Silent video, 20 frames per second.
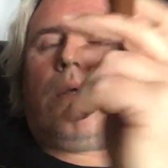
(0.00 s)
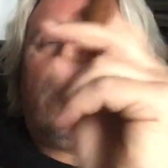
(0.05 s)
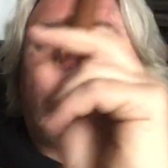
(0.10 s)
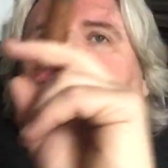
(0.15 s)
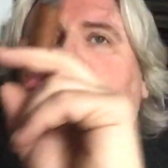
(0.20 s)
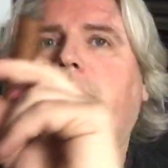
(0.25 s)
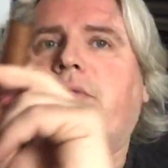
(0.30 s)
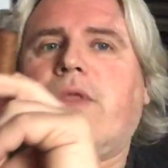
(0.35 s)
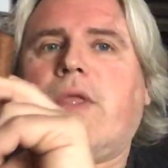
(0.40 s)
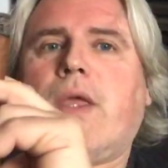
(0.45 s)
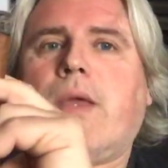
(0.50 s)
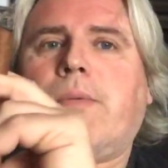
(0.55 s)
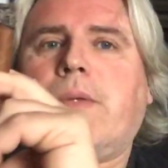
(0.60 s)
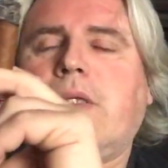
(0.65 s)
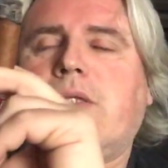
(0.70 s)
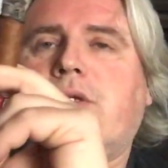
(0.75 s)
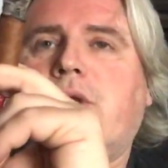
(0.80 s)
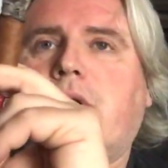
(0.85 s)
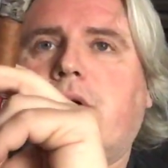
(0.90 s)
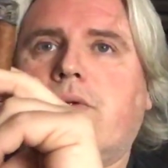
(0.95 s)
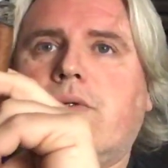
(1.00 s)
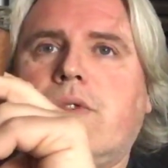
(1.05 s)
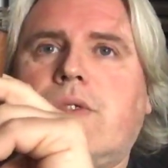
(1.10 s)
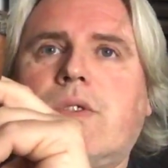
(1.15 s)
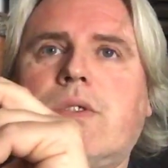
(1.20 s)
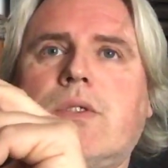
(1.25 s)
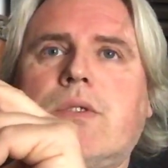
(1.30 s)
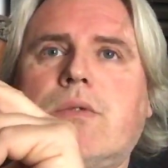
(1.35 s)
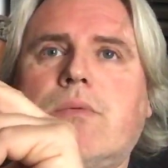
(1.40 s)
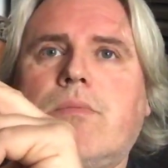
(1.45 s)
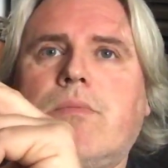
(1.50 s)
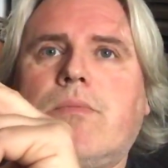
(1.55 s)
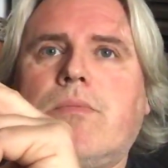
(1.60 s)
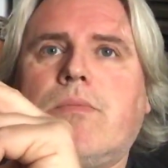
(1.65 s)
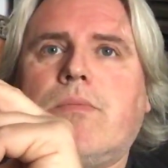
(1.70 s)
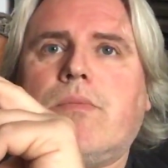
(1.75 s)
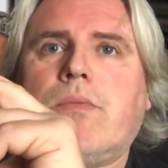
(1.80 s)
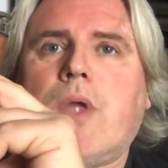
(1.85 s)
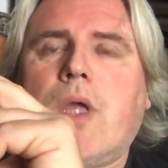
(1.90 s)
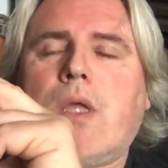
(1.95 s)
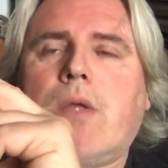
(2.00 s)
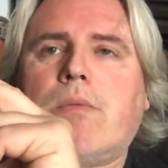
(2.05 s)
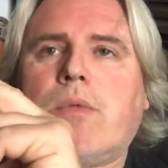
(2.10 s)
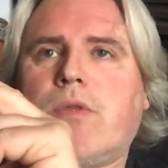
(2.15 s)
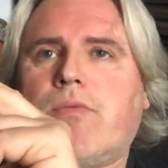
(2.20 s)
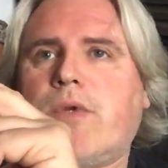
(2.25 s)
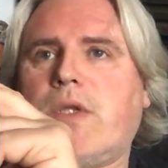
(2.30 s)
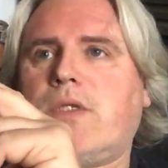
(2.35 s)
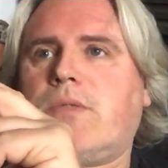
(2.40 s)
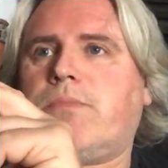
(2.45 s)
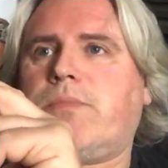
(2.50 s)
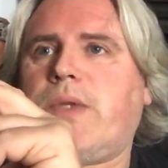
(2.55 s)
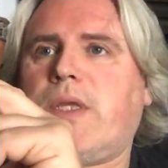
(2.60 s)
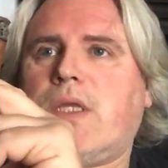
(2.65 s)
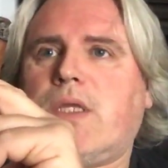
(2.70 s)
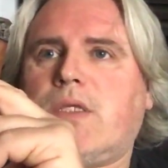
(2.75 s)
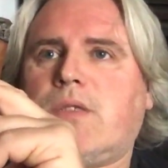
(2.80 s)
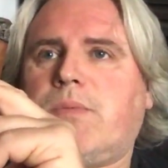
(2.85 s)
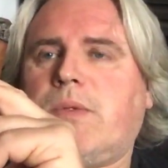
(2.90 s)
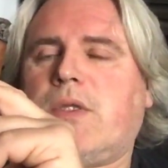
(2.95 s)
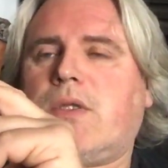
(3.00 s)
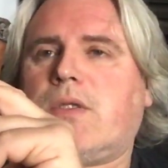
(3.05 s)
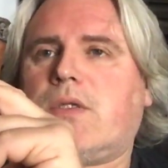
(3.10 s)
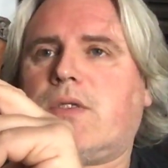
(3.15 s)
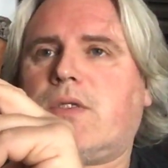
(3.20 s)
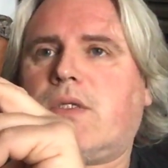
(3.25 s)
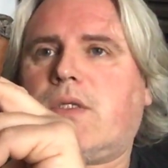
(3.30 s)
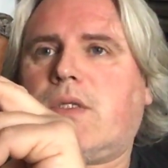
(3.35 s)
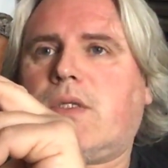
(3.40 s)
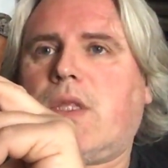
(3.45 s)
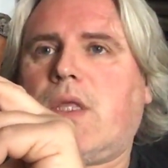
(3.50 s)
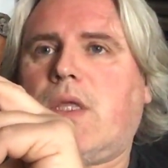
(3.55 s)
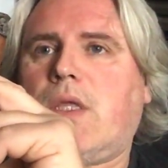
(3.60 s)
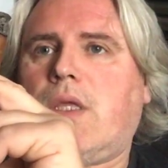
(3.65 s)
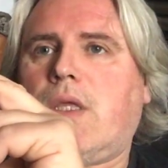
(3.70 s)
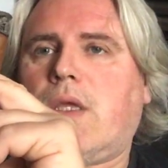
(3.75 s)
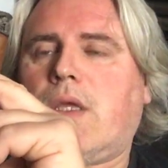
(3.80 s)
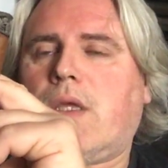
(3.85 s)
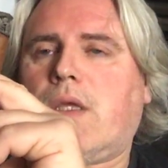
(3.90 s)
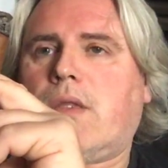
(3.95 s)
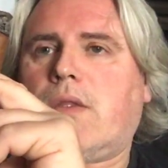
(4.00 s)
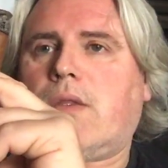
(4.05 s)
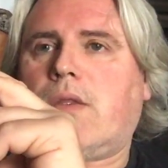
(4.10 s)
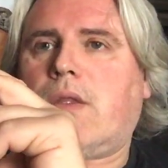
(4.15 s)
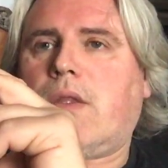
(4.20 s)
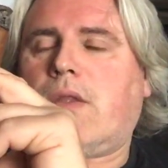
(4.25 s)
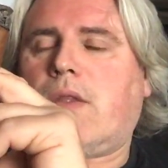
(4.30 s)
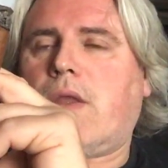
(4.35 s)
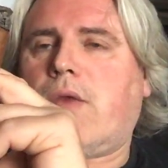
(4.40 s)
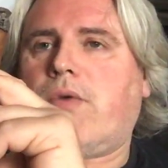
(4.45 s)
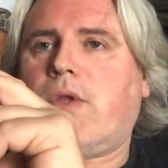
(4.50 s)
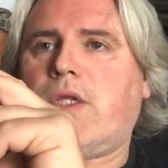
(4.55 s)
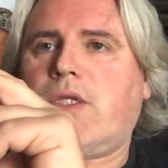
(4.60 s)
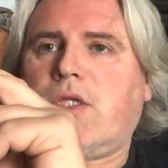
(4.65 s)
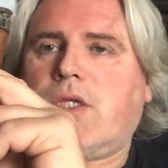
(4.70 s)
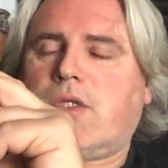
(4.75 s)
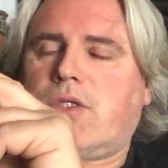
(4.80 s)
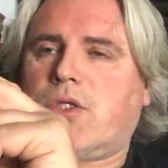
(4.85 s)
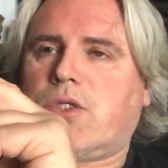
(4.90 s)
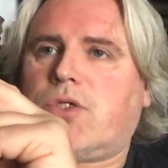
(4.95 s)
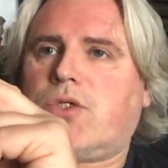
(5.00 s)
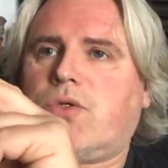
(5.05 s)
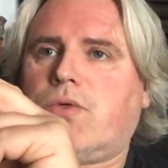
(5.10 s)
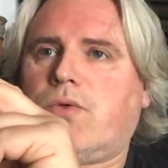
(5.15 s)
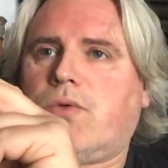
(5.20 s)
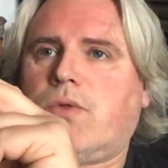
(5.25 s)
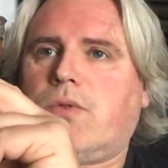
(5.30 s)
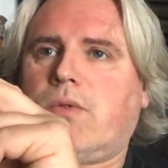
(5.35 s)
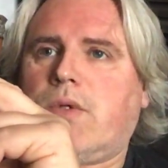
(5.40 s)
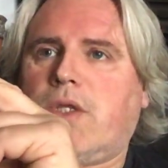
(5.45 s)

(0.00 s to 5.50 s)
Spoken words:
Epi 2s. The reason being is because they're easier to sort,